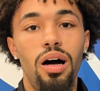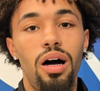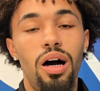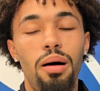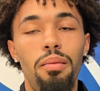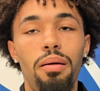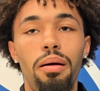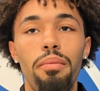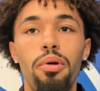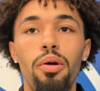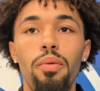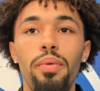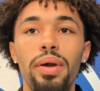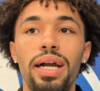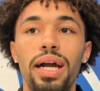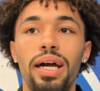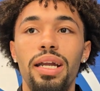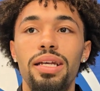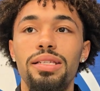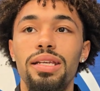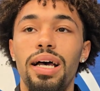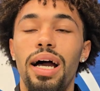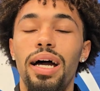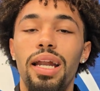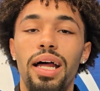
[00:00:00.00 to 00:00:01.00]
Um, I mean, we
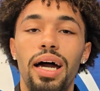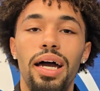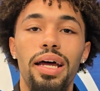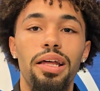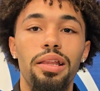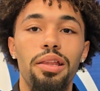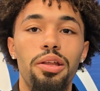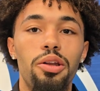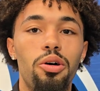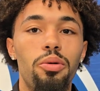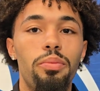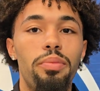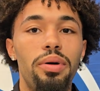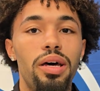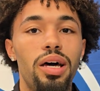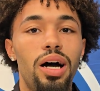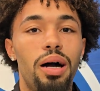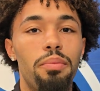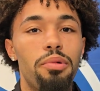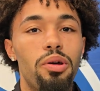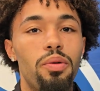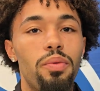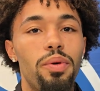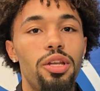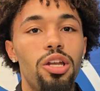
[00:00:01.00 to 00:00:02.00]
kind of side eyed a little bit.
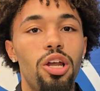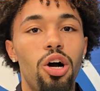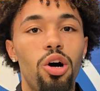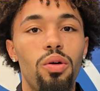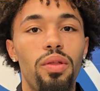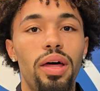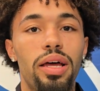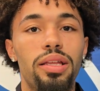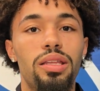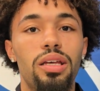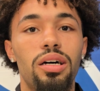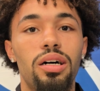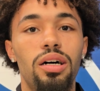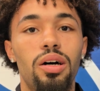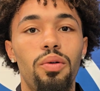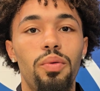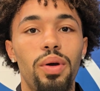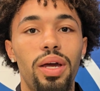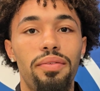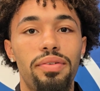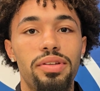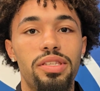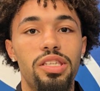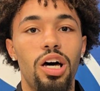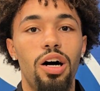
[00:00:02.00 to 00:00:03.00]
I mean, we know that the,
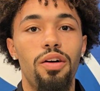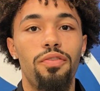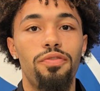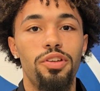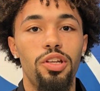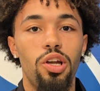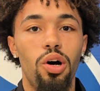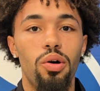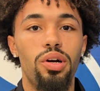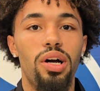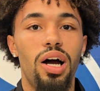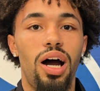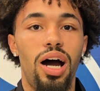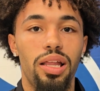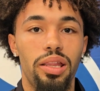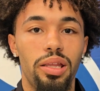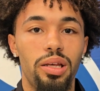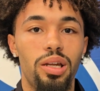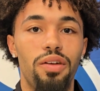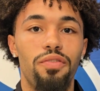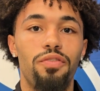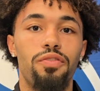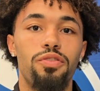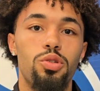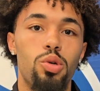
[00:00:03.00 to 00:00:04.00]
we have a tough, you know,
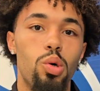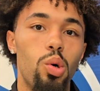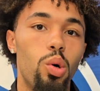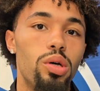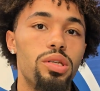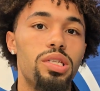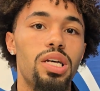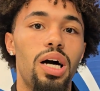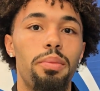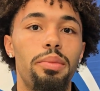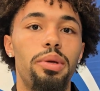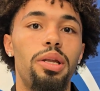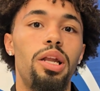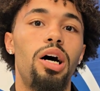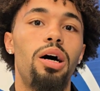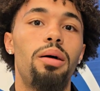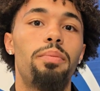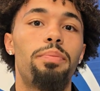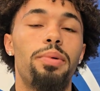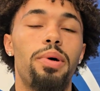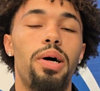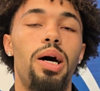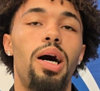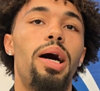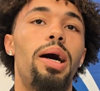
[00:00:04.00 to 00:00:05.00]
gauntlet of schools coming
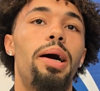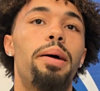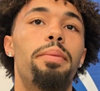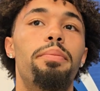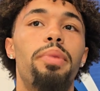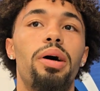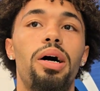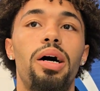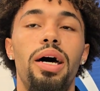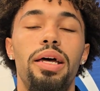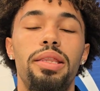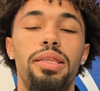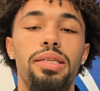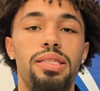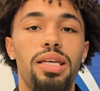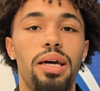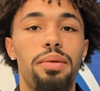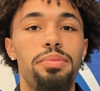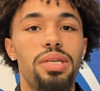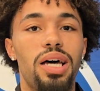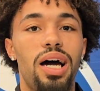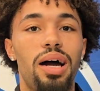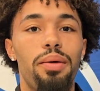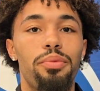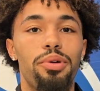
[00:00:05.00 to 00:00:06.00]
up. Um, but at the
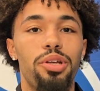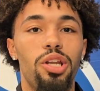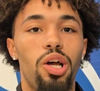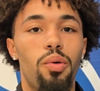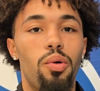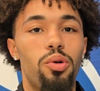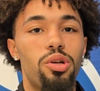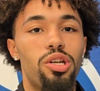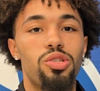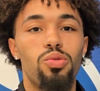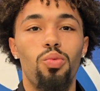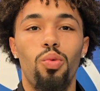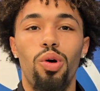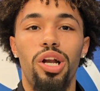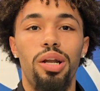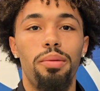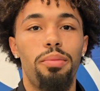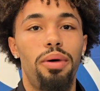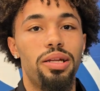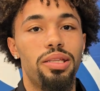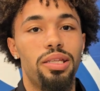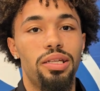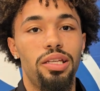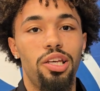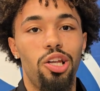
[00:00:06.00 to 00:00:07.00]
same time, you know, we're just worried
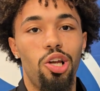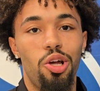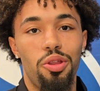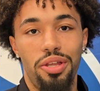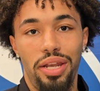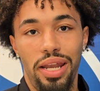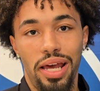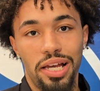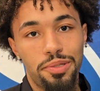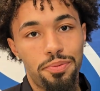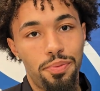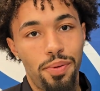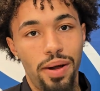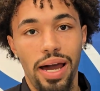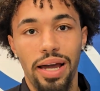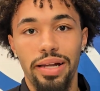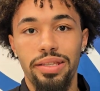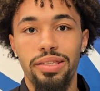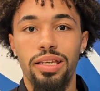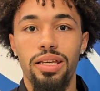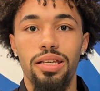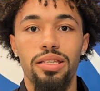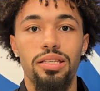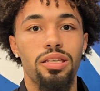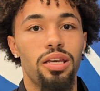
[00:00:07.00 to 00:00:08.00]
about the, you know, the next
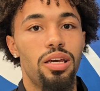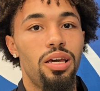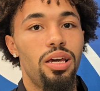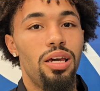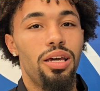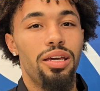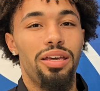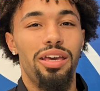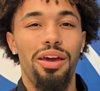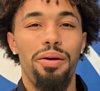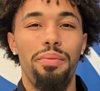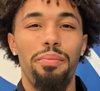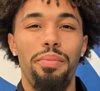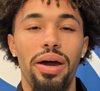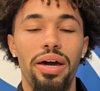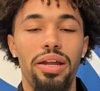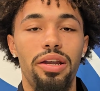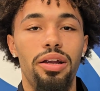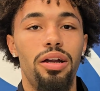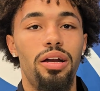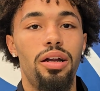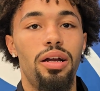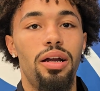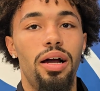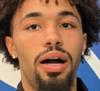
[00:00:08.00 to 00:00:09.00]
practice getting
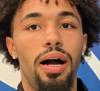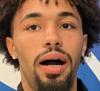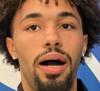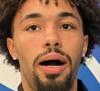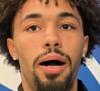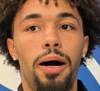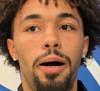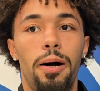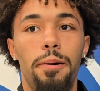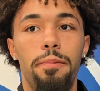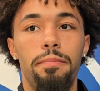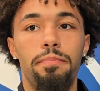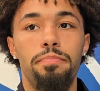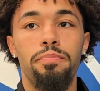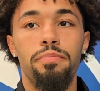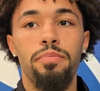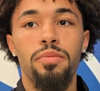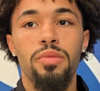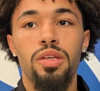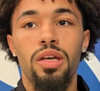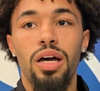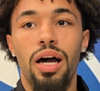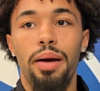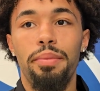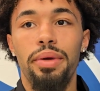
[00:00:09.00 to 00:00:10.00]
better. Um,
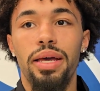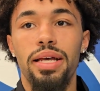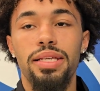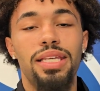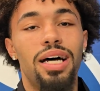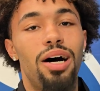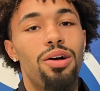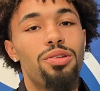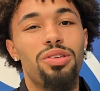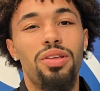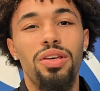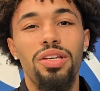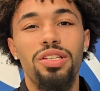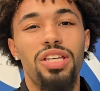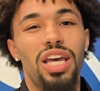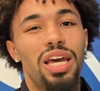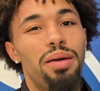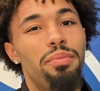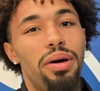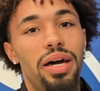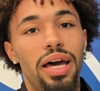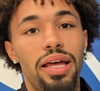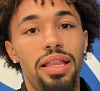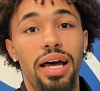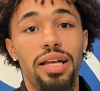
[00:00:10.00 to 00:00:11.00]
I mean, it sounds
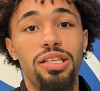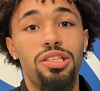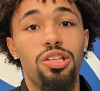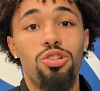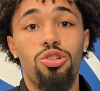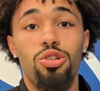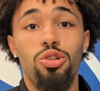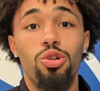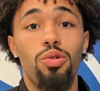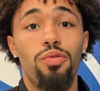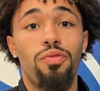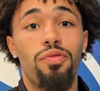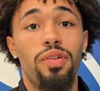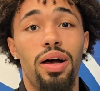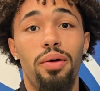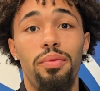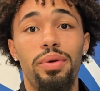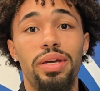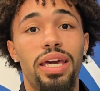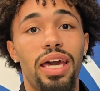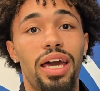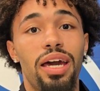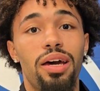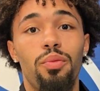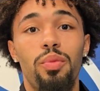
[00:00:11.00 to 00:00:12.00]
cliche, but that's the truth. Like
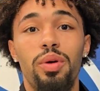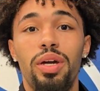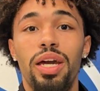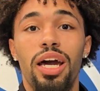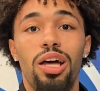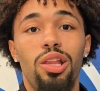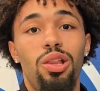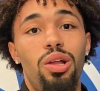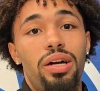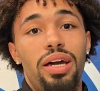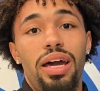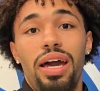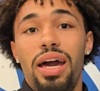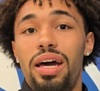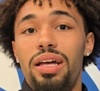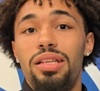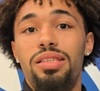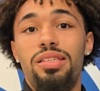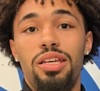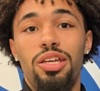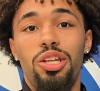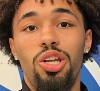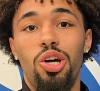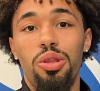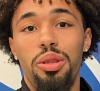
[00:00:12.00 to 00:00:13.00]
we can't we can't look
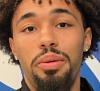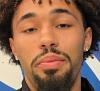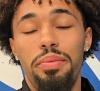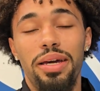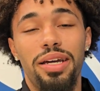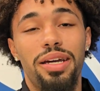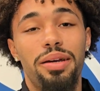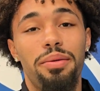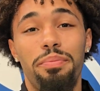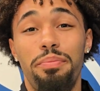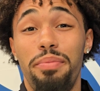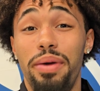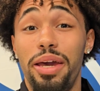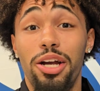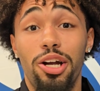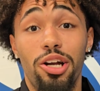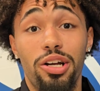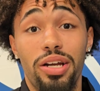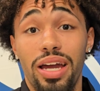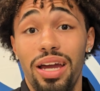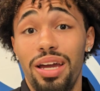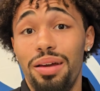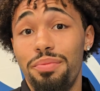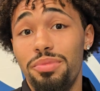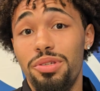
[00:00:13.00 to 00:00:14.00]
ahead to you know the big bigger
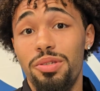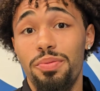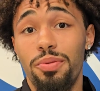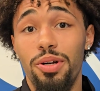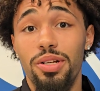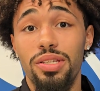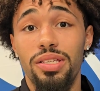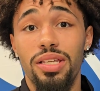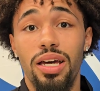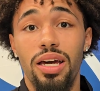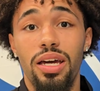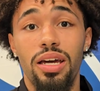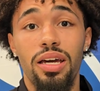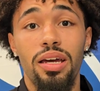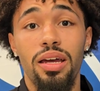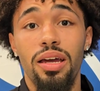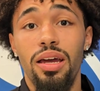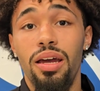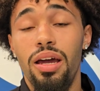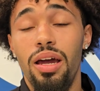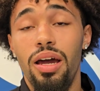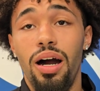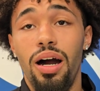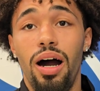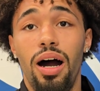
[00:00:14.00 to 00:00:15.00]
games per se.
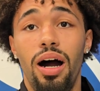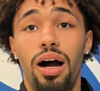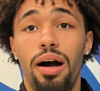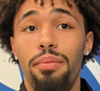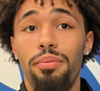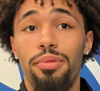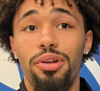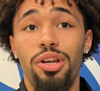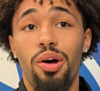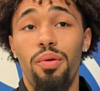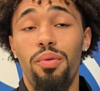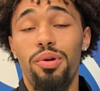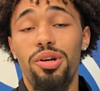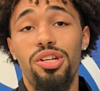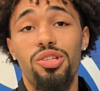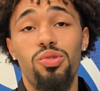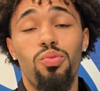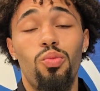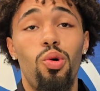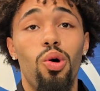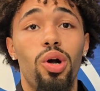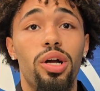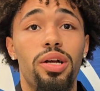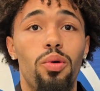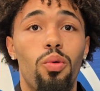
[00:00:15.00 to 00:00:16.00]
Um, you know, we're
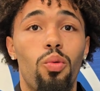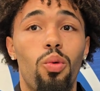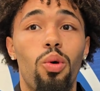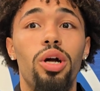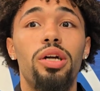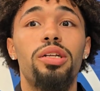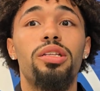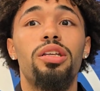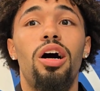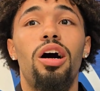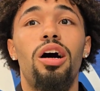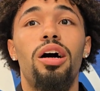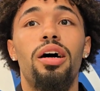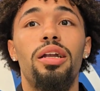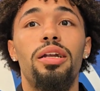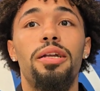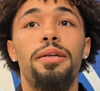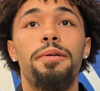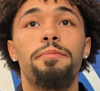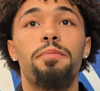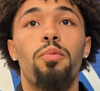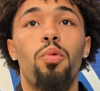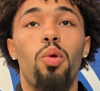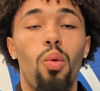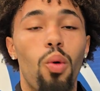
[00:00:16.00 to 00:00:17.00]
just work, worked on
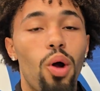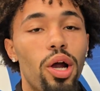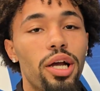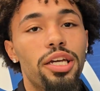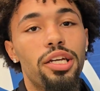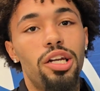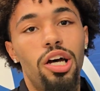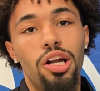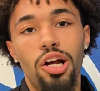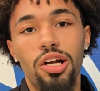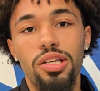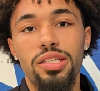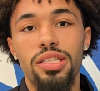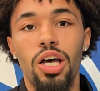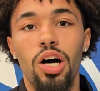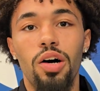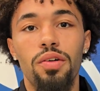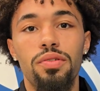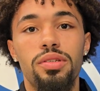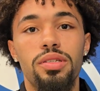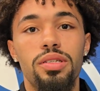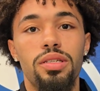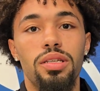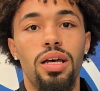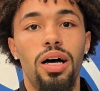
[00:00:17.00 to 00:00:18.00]
we're working on
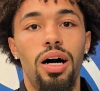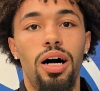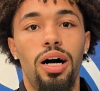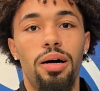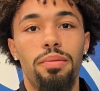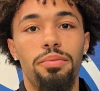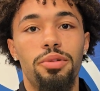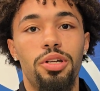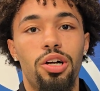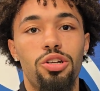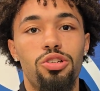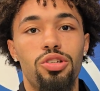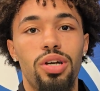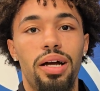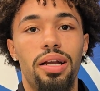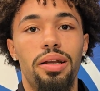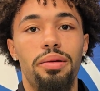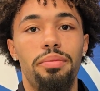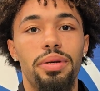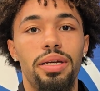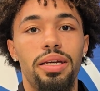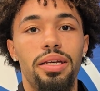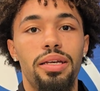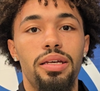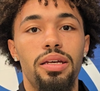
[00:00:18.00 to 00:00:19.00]
ourselves. Um, you know, trying
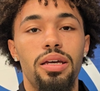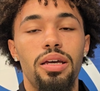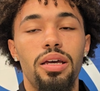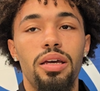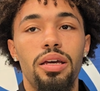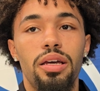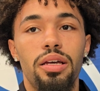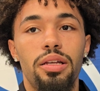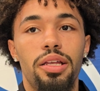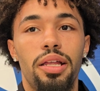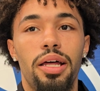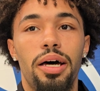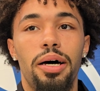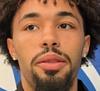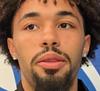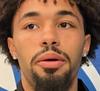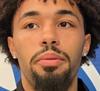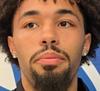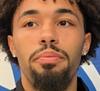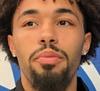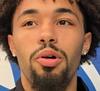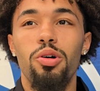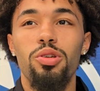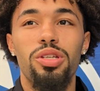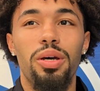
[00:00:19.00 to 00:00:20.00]
to be you know,
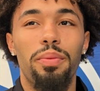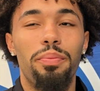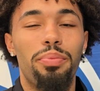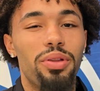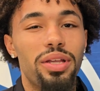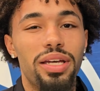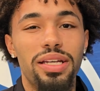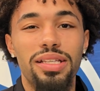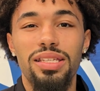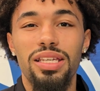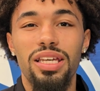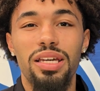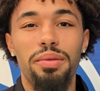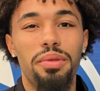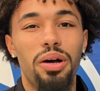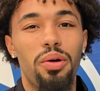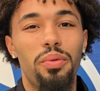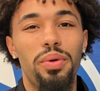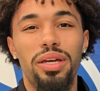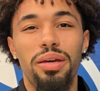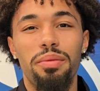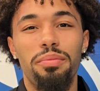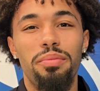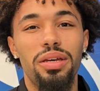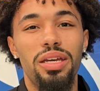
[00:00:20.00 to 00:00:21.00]
the most complete team that
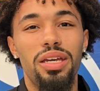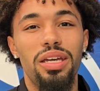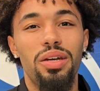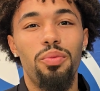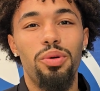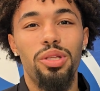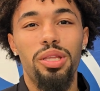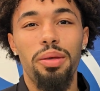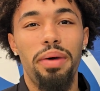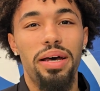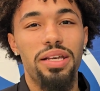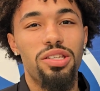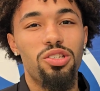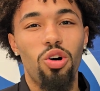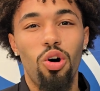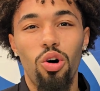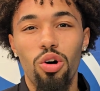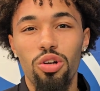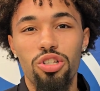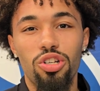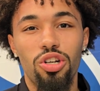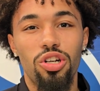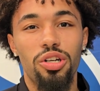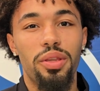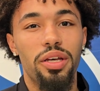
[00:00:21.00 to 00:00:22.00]
we can be with the best
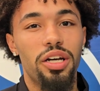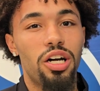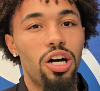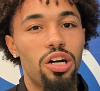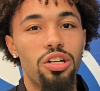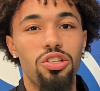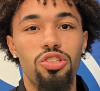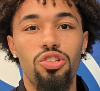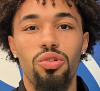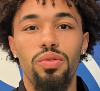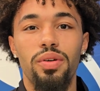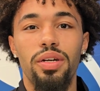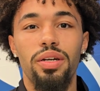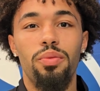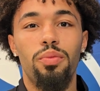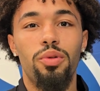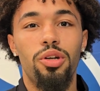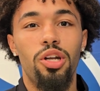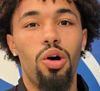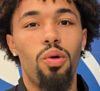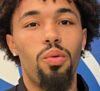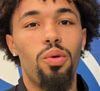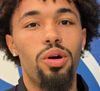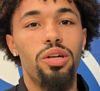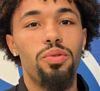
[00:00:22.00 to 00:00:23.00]
culture in the country.
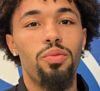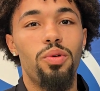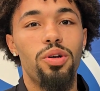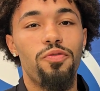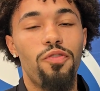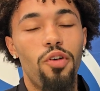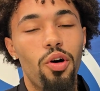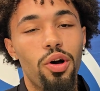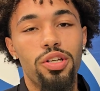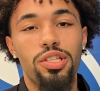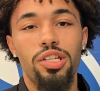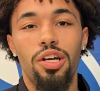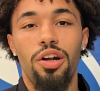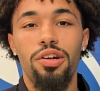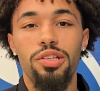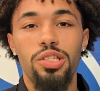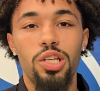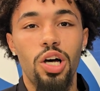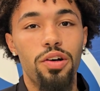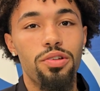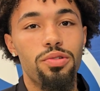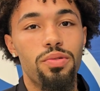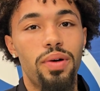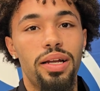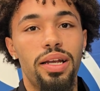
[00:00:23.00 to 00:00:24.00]
We know, we're, we're focused on
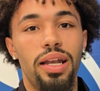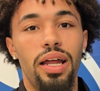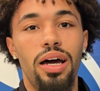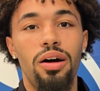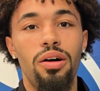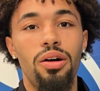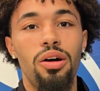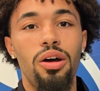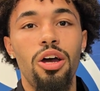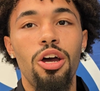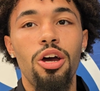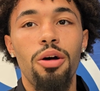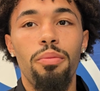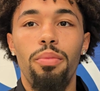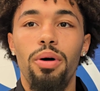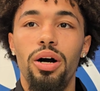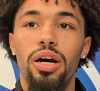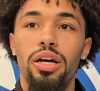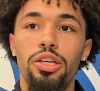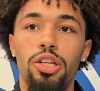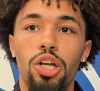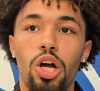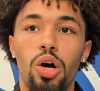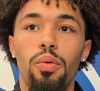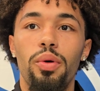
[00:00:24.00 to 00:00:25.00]
ourselves right now,
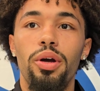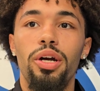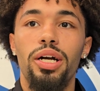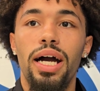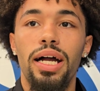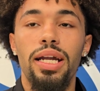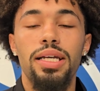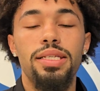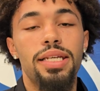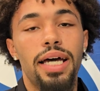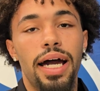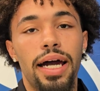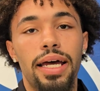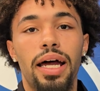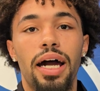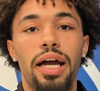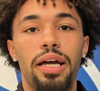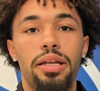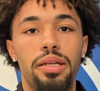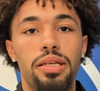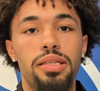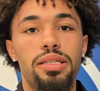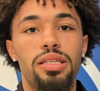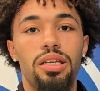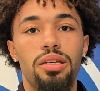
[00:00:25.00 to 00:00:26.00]
but you know, we're kind of side
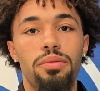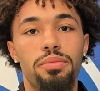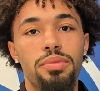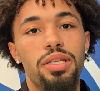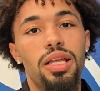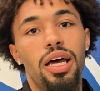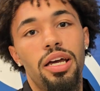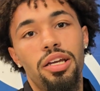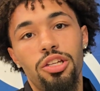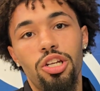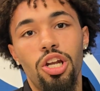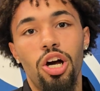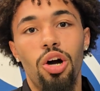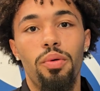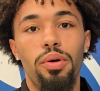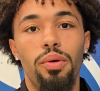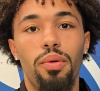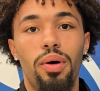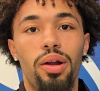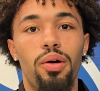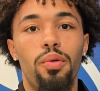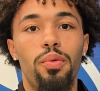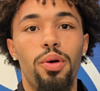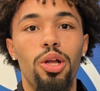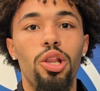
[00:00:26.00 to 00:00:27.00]
eyeing the teams that you know we
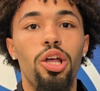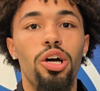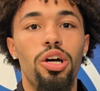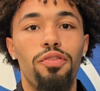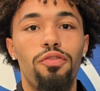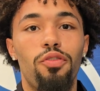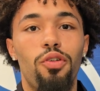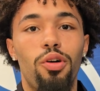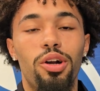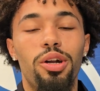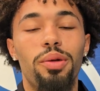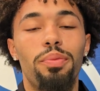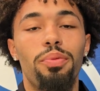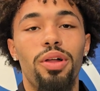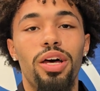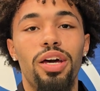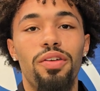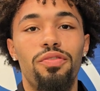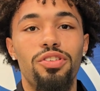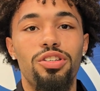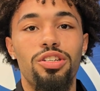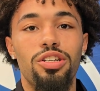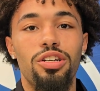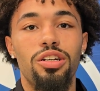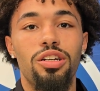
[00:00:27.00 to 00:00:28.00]
want. We're looking forward to
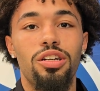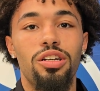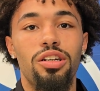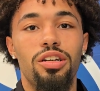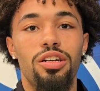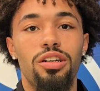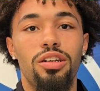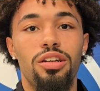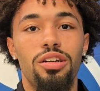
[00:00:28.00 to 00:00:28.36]
playing for sure.